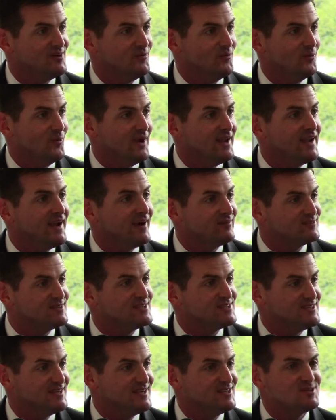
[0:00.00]
We have to
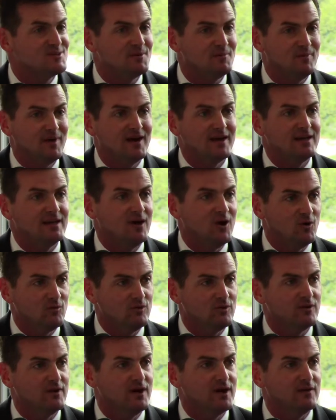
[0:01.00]
send somebody
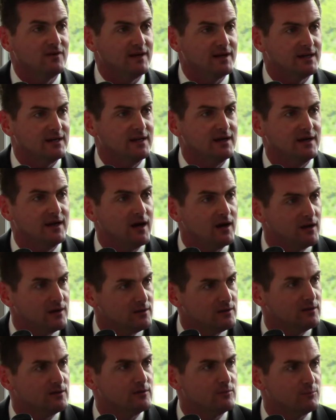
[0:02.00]
over there that can
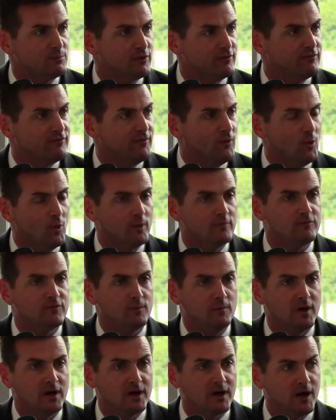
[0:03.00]
perform for
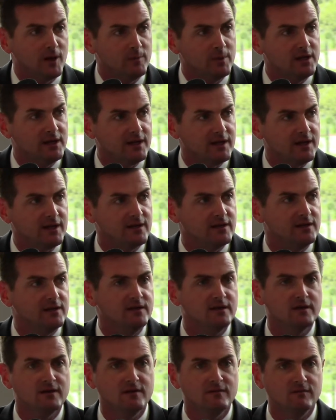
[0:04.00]
Montgomery County,
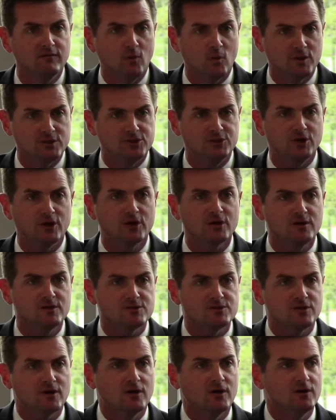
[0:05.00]
voice your
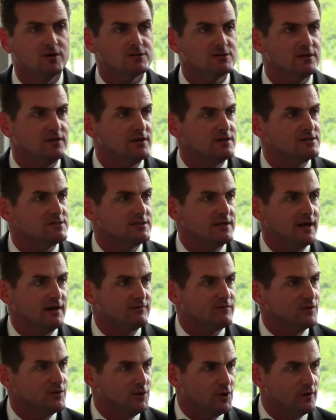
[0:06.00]
concerns,
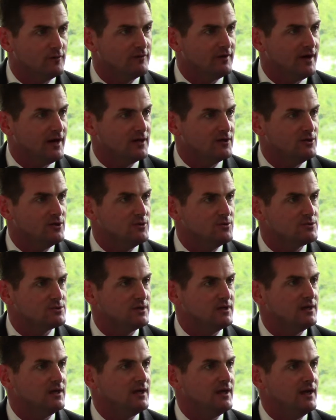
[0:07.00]
stand for your values,
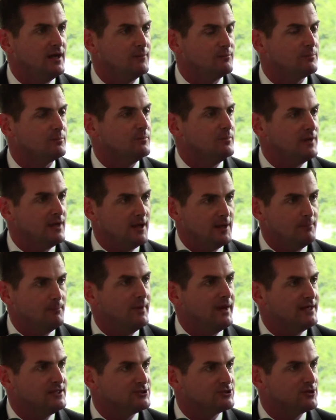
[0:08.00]
and
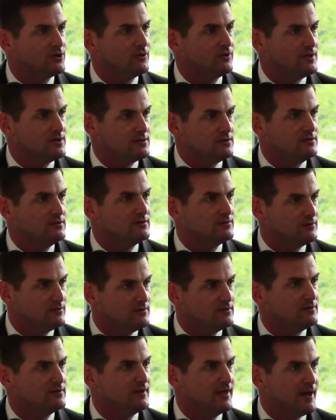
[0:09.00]
make sure that
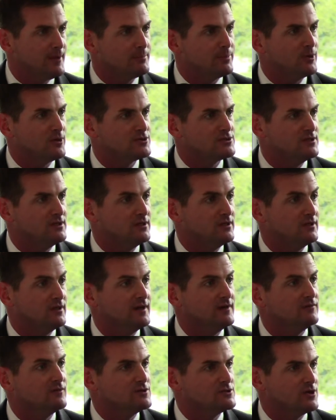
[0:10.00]
that person
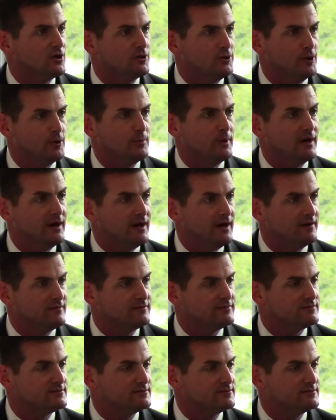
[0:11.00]
delivers on your behalf.